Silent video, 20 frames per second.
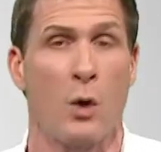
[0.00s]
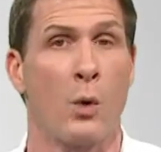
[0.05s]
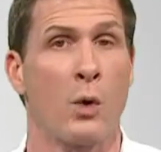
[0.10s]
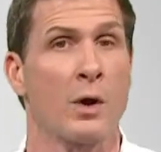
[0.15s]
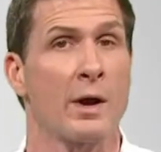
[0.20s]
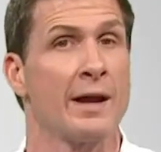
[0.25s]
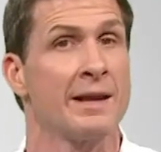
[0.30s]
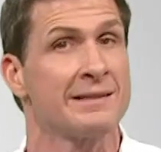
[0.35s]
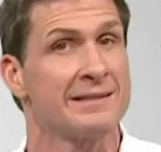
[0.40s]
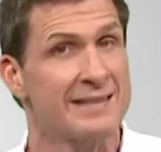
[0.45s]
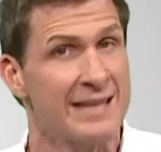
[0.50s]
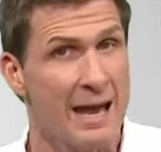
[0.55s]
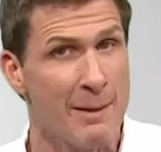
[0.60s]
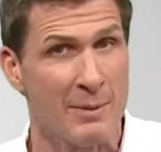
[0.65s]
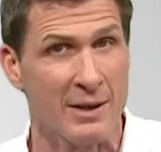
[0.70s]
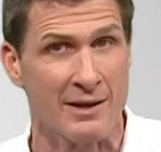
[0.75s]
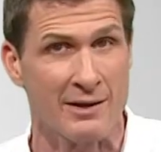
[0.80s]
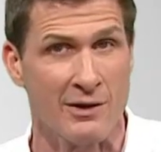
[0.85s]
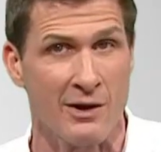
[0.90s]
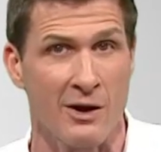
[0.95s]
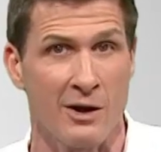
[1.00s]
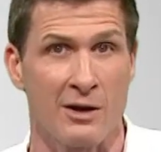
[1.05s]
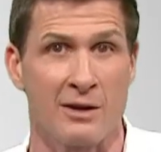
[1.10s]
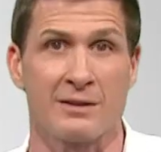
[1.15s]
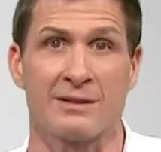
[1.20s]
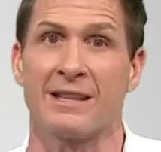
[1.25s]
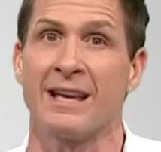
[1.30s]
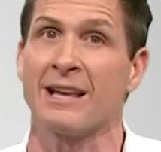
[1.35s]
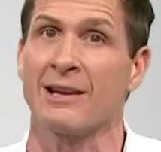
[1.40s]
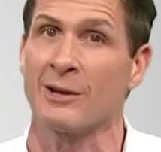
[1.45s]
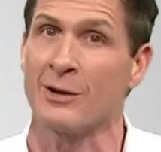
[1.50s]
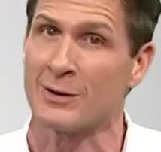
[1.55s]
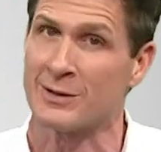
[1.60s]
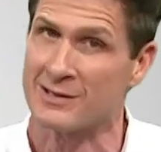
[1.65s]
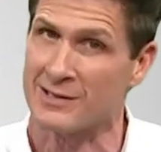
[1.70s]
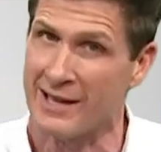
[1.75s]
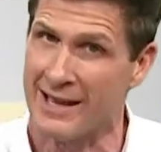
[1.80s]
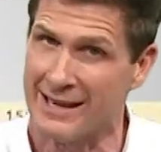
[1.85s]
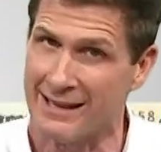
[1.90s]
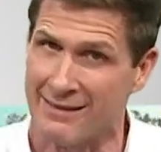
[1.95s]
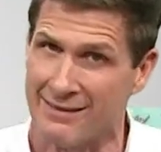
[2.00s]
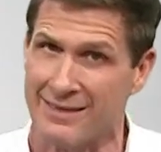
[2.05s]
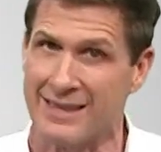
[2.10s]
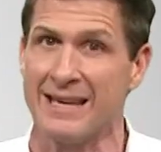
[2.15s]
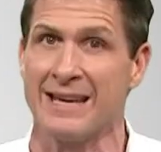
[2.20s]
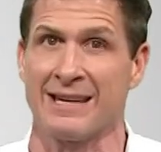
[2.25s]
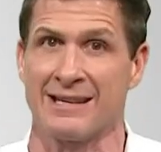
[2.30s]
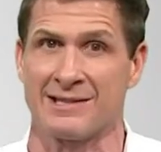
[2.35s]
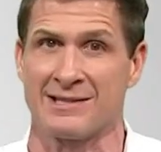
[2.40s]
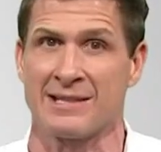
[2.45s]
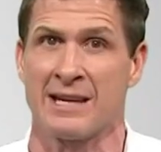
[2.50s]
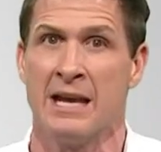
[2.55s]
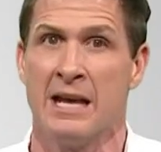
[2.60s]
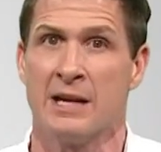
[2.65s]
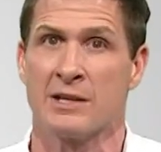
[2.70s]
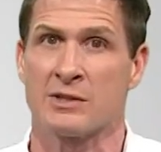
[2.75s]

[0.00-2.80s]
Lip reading: or a debit card that looks like this.